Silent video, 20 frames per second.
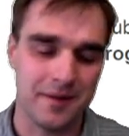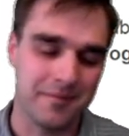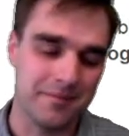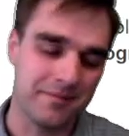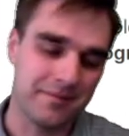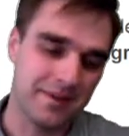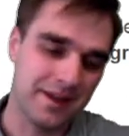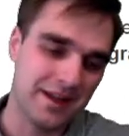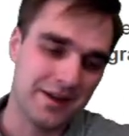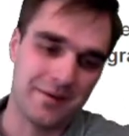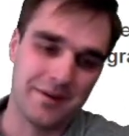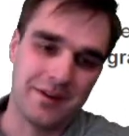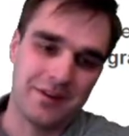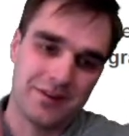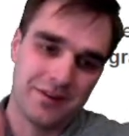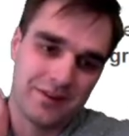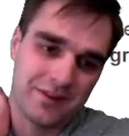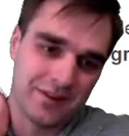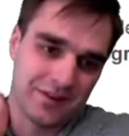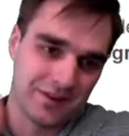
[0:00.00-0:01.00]
Anyways,
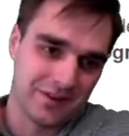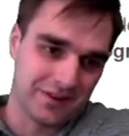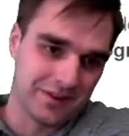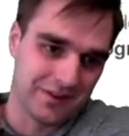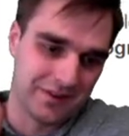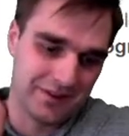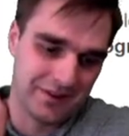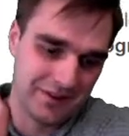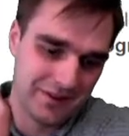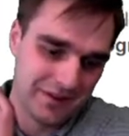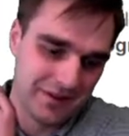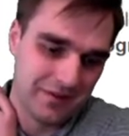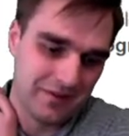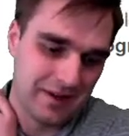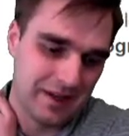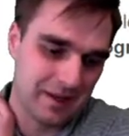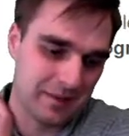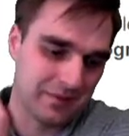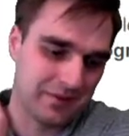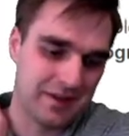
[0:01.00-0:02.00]
just a little
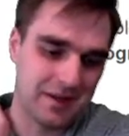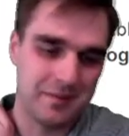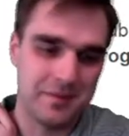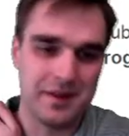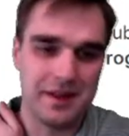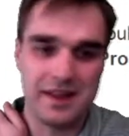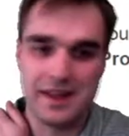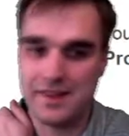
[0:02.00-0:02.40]
random tidbit.